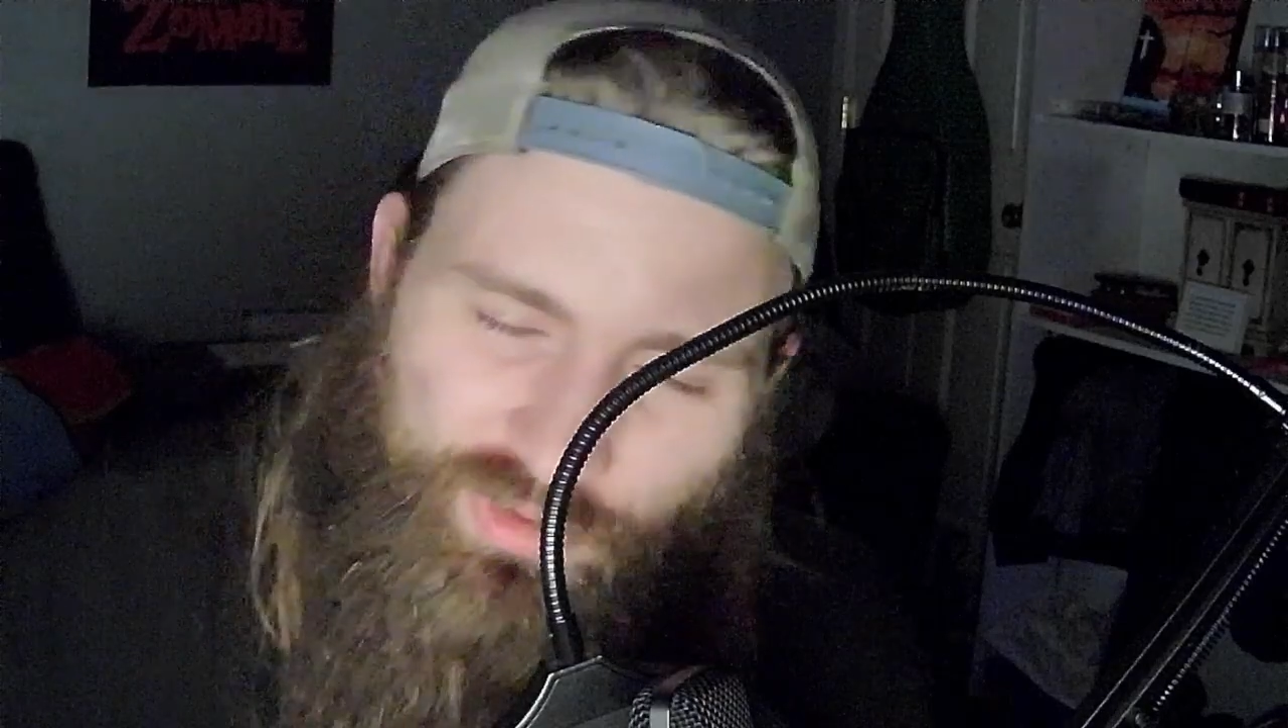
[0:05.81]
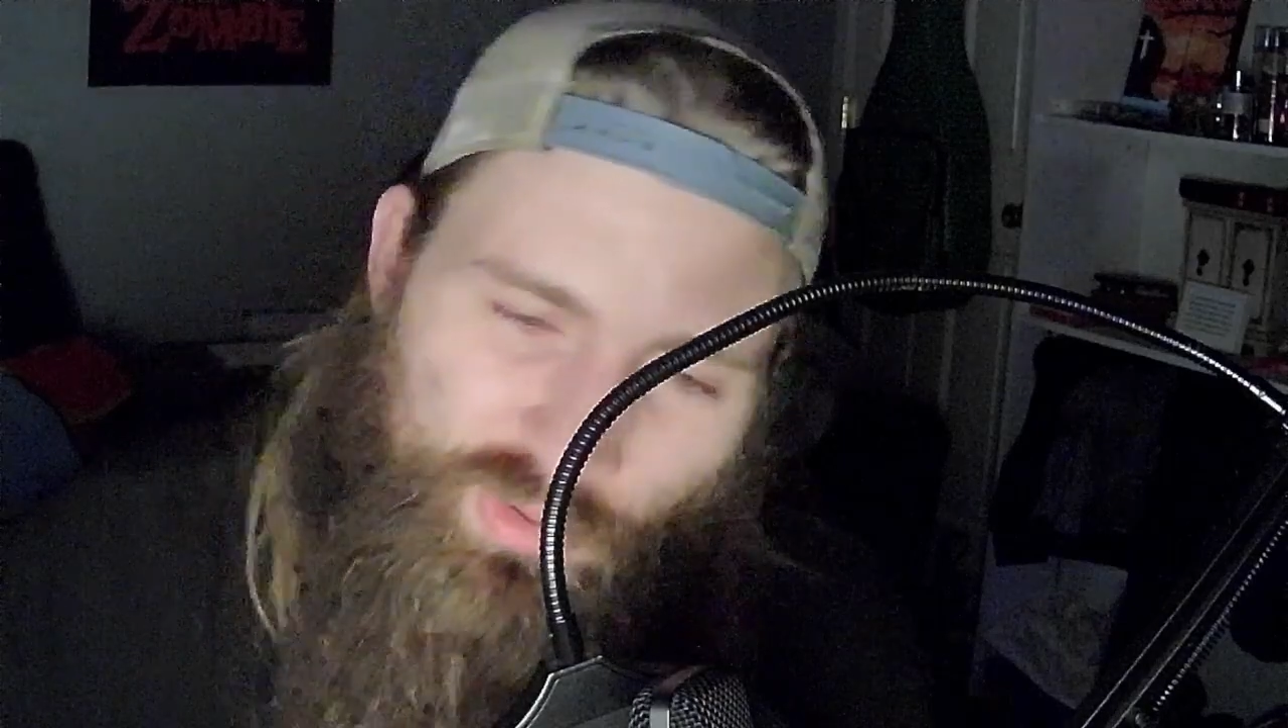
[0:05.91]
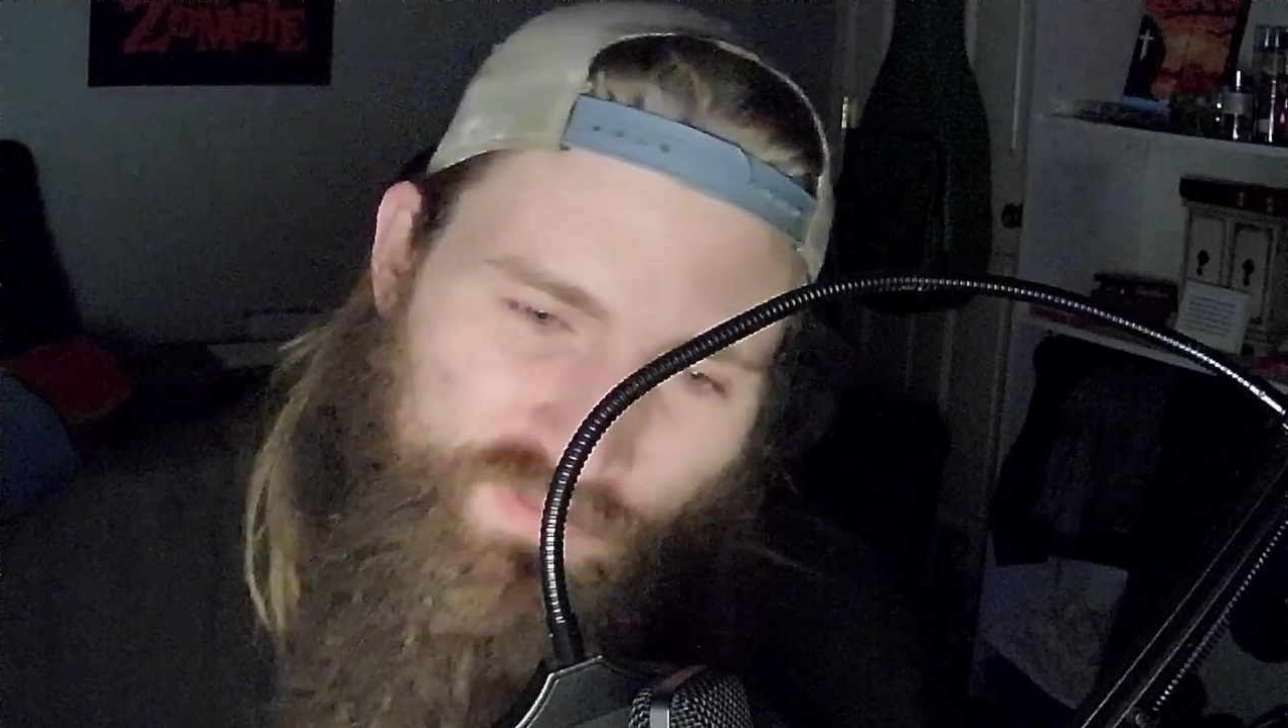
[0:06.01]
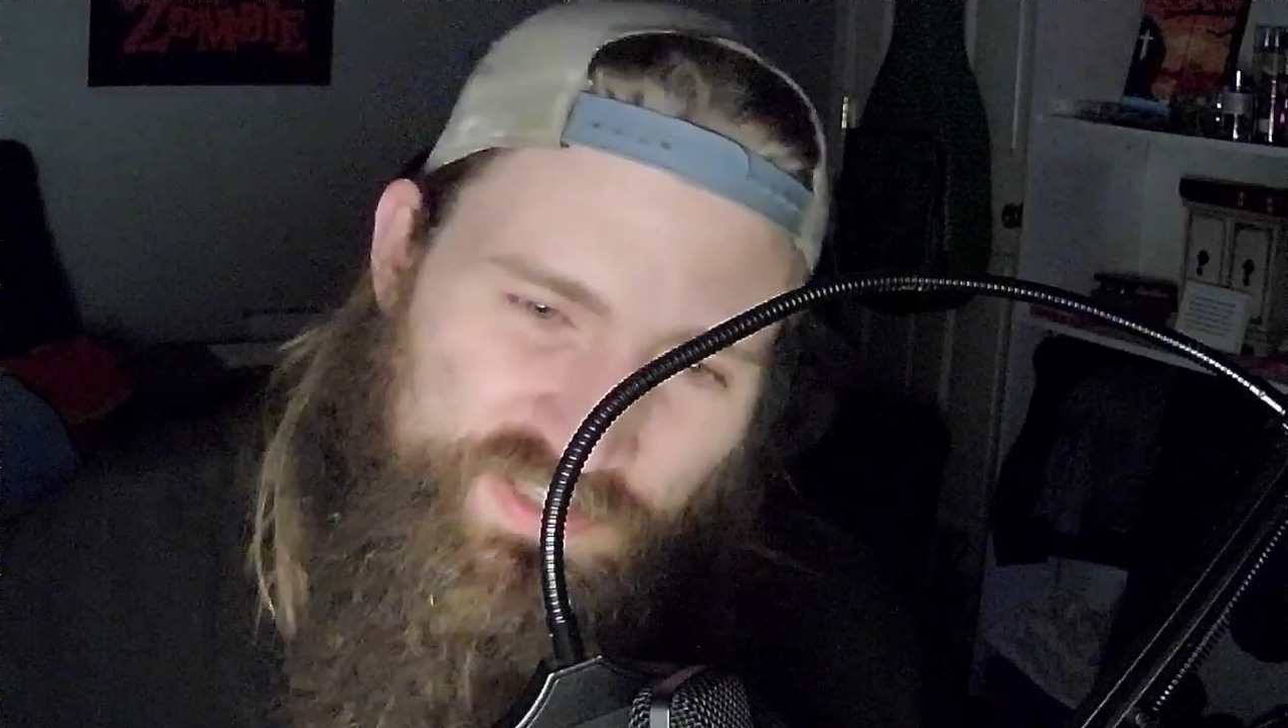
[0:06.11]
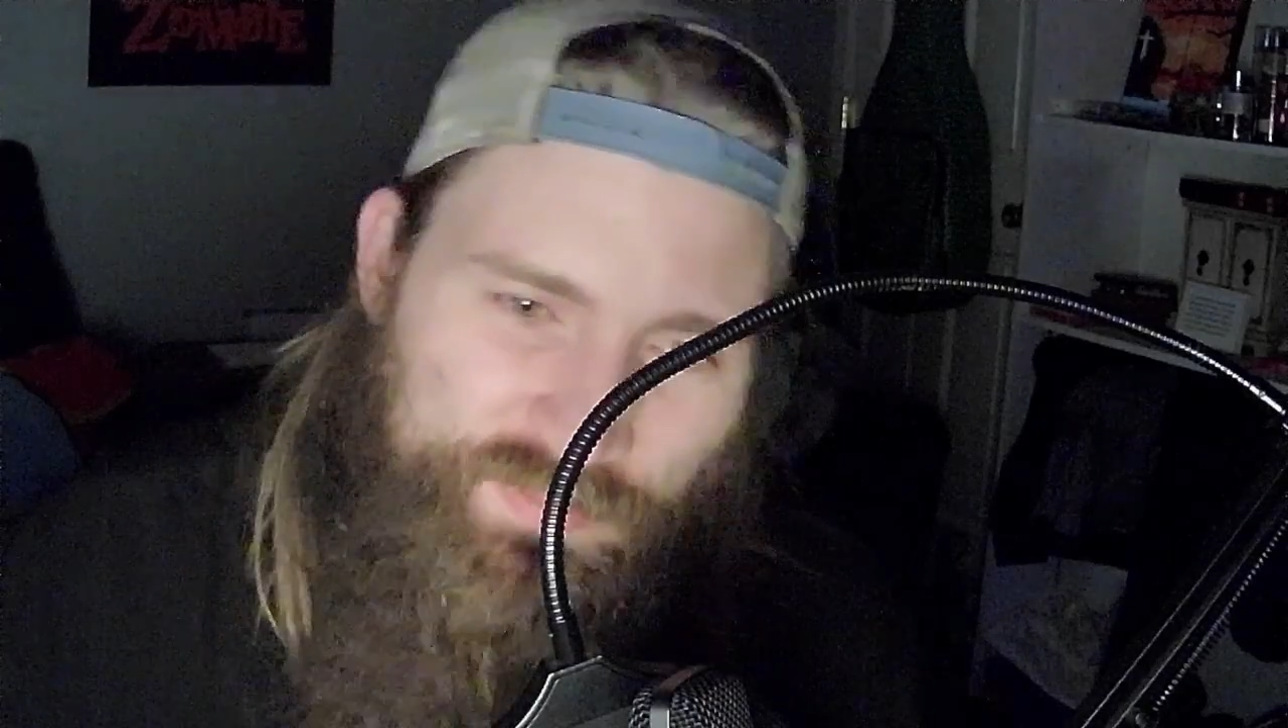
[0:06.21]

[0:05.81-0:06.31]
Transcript: UFC